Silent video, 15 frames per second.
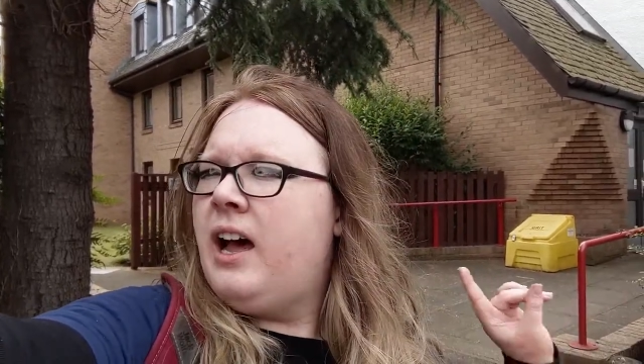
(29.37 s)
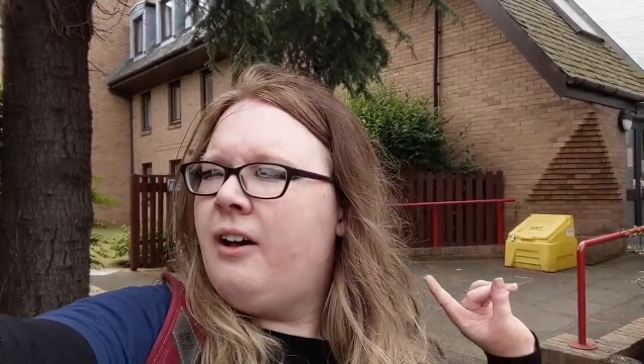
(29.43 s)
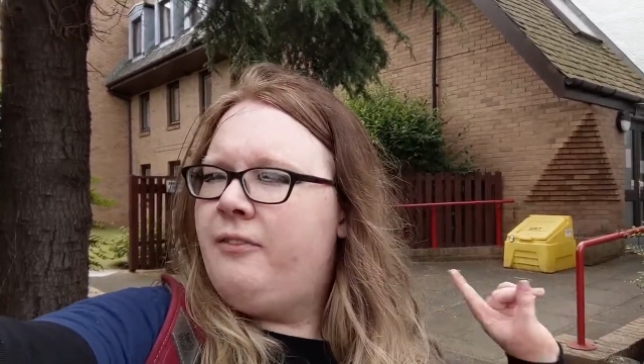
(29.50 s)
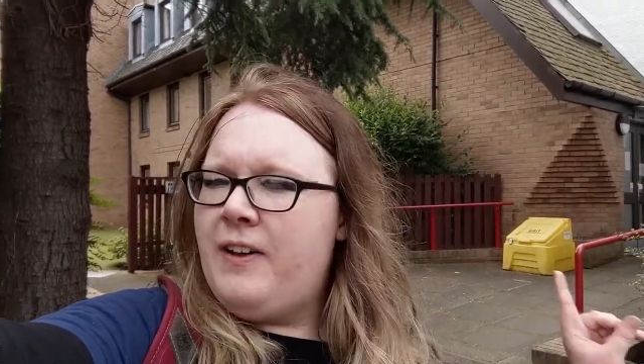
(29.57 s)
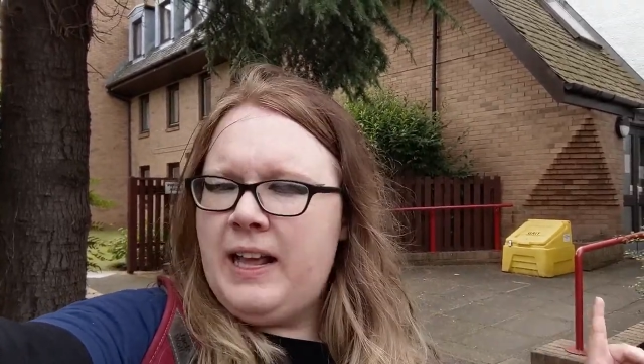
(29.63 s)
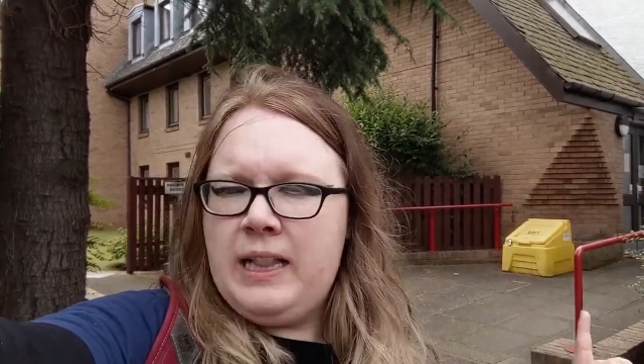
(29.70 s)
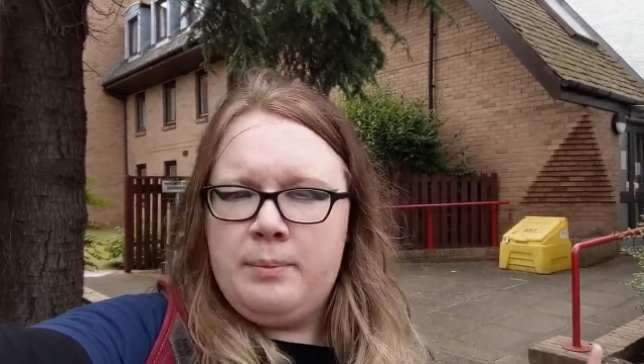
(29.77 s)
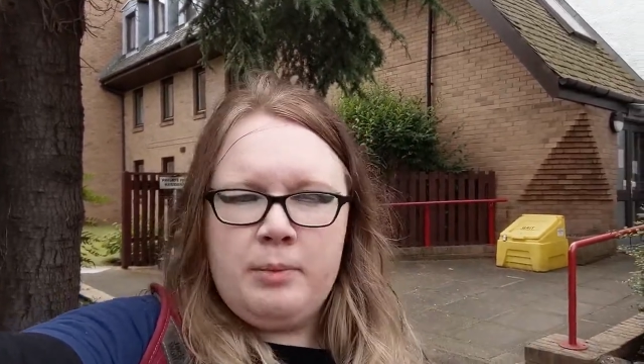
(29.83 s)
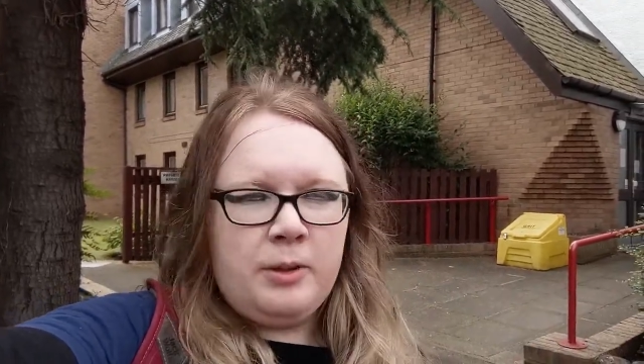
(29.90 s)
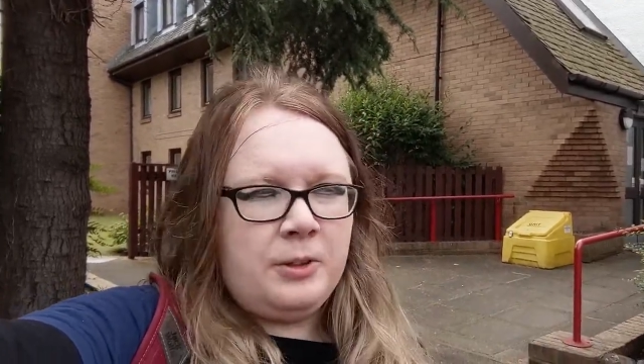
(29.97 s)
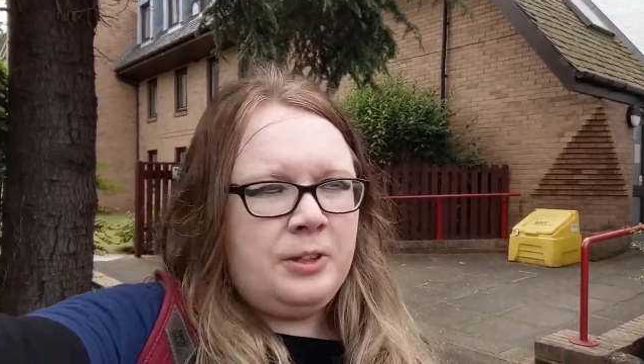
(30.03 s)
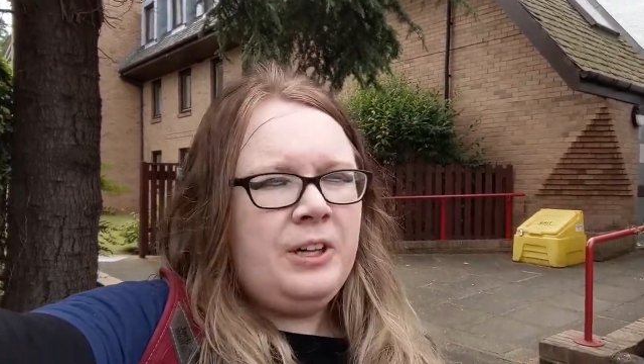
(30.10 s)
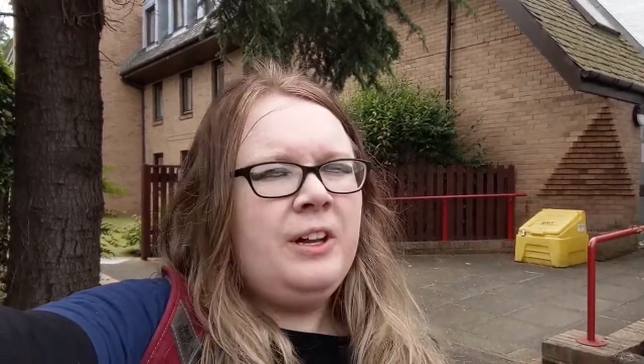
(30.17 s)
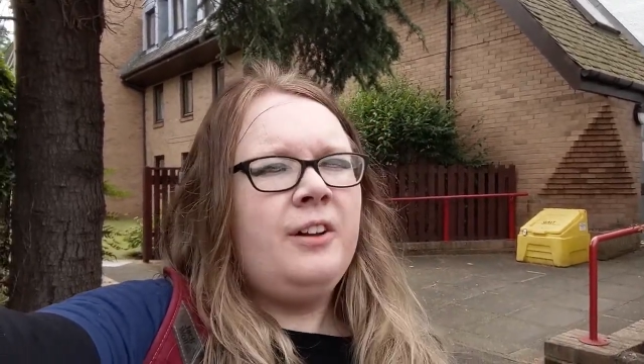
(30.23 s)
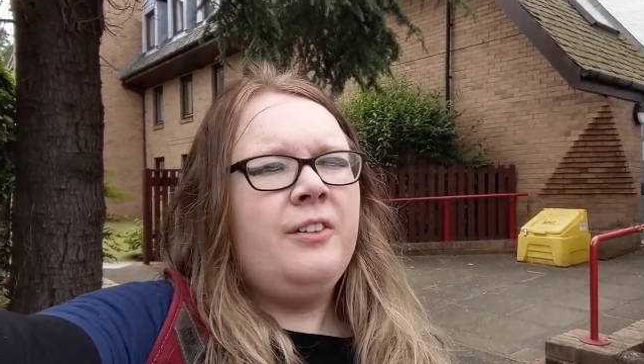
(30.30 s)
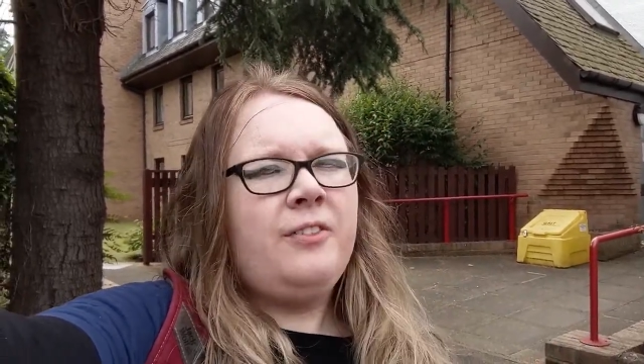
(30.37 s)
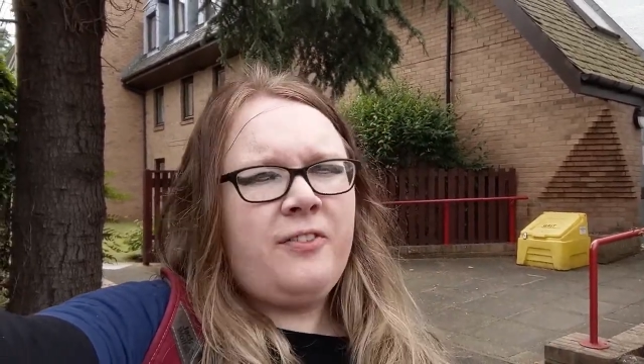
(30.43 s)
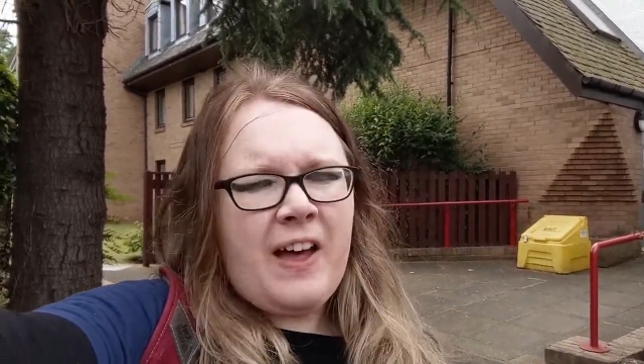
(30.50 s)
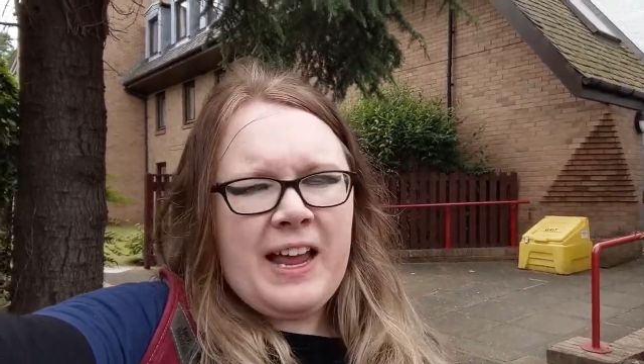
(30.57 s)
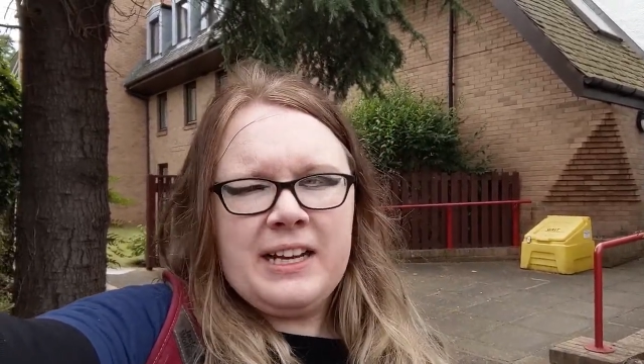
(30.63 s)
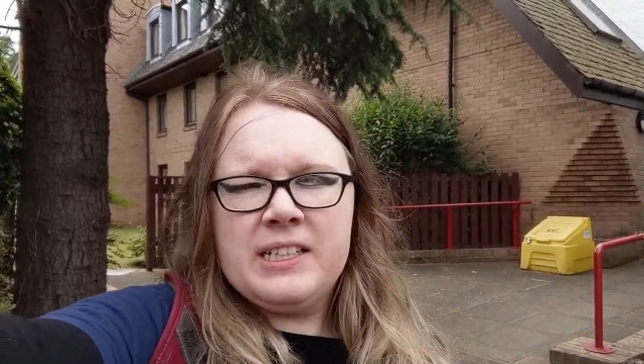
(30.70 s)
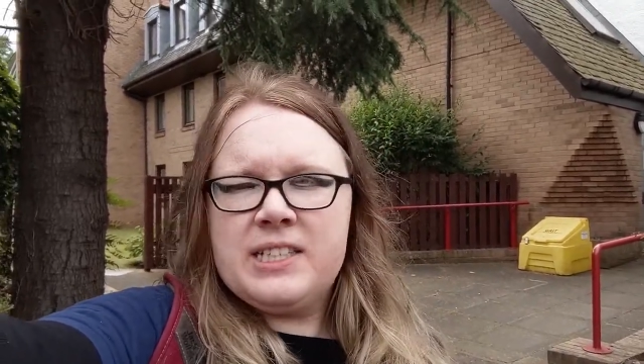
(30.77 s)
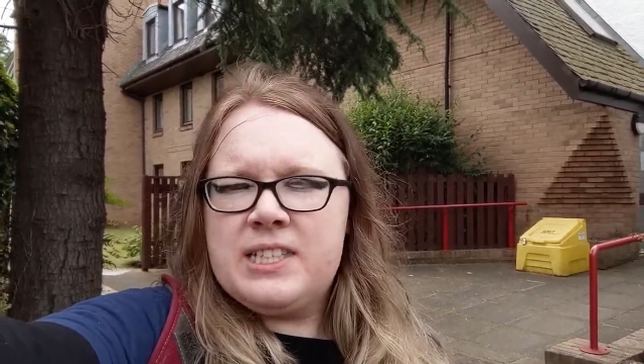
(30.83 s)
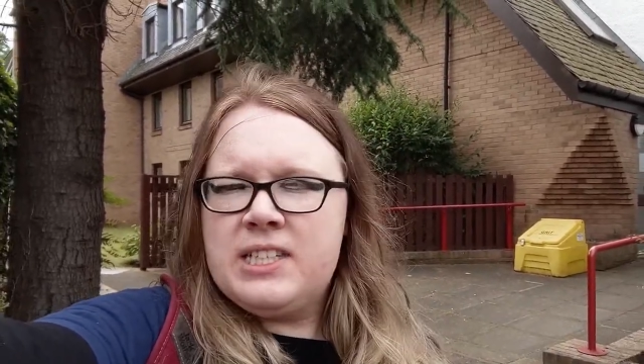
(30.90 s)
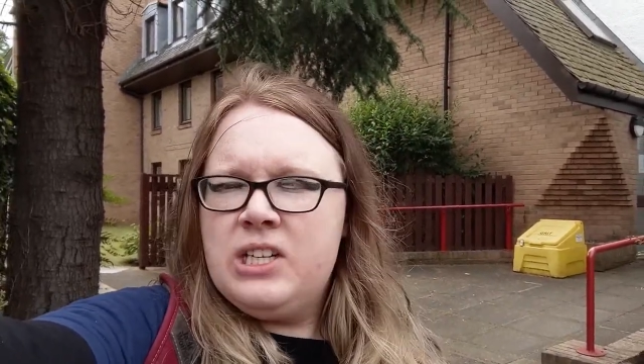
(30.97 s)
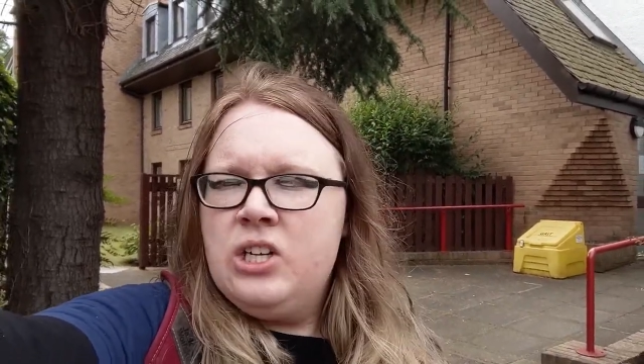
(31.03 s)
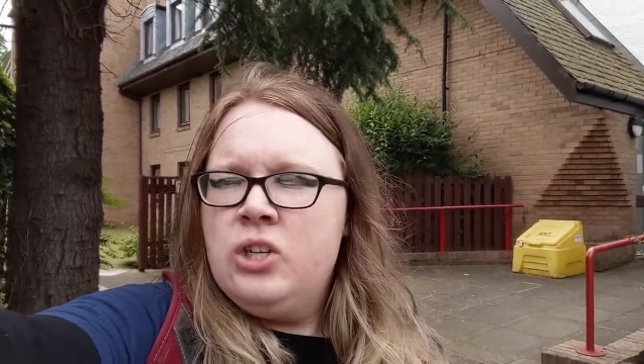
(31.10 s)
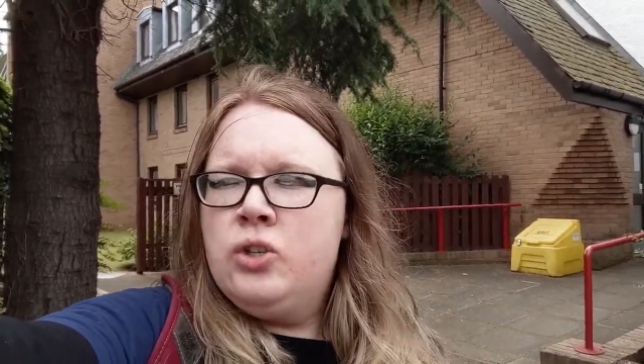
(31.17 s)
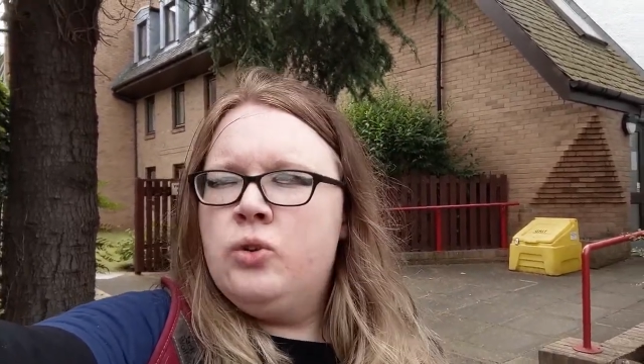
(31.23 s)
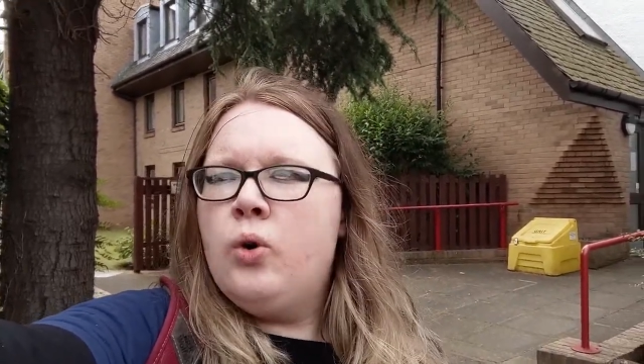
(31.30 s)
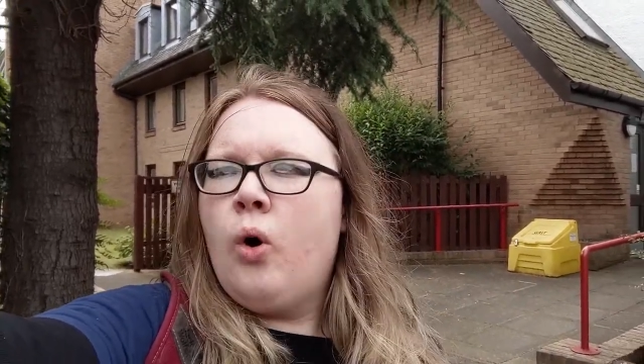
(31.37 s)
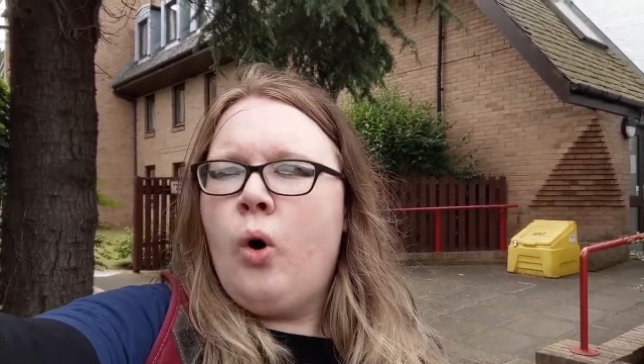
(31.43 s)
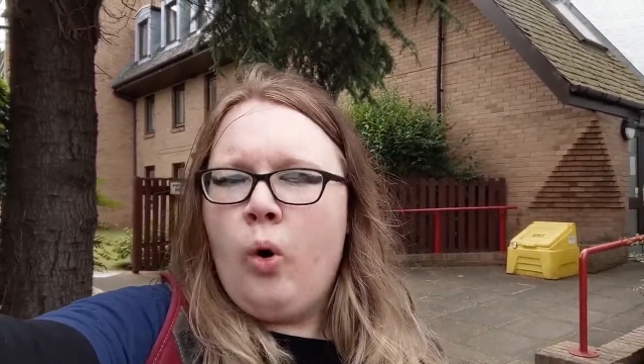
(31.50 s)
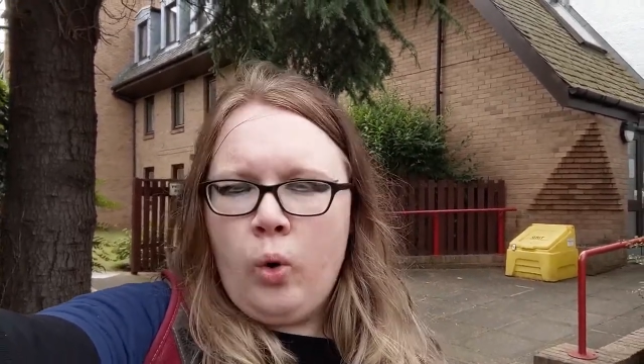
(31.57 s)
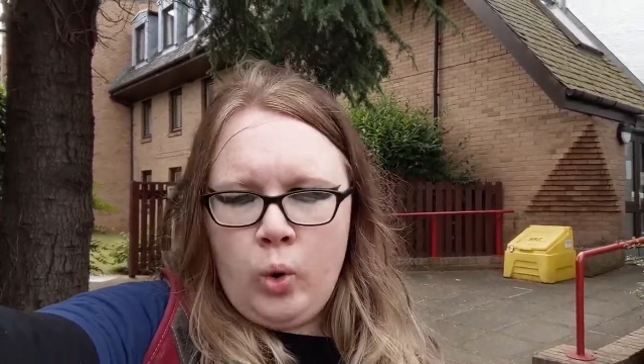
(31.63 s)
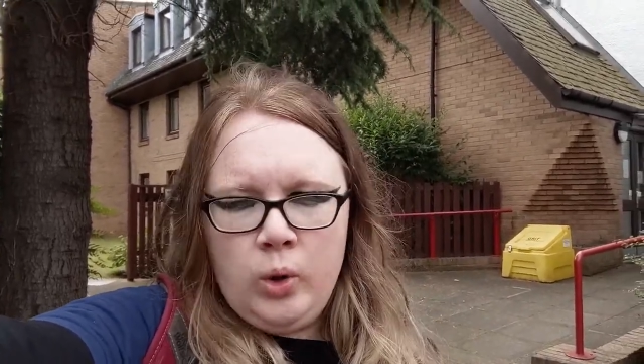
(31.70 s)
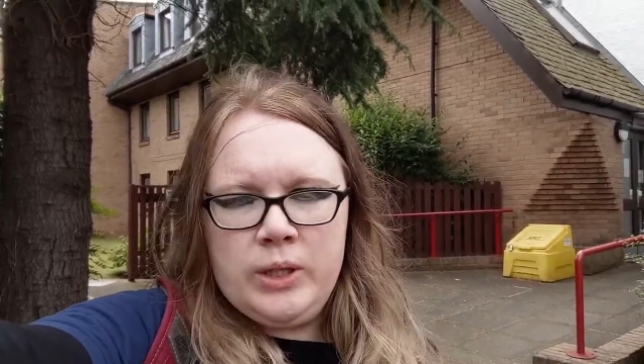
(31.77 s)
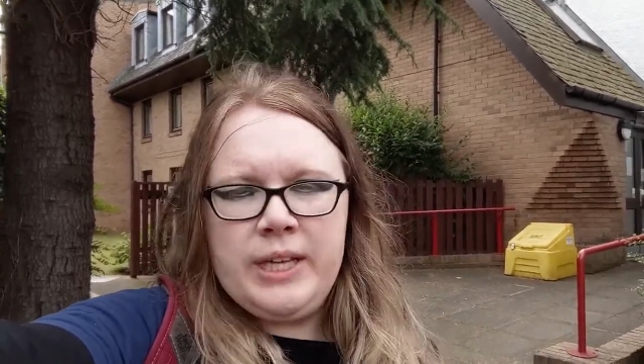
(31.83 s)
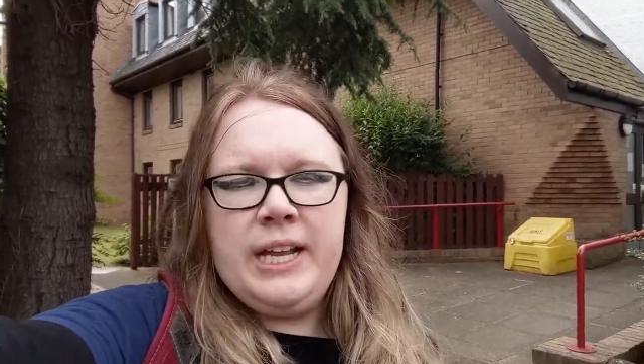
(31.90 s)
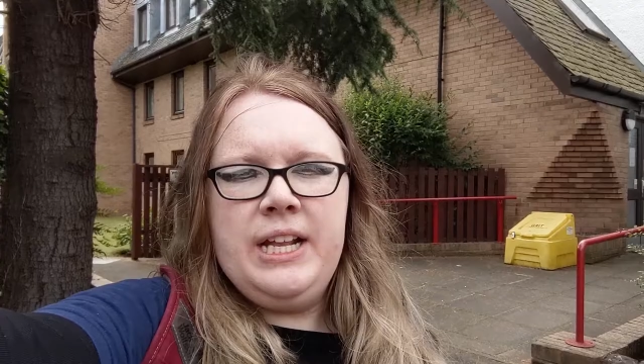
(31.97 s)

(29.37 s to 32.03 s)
available thanks to old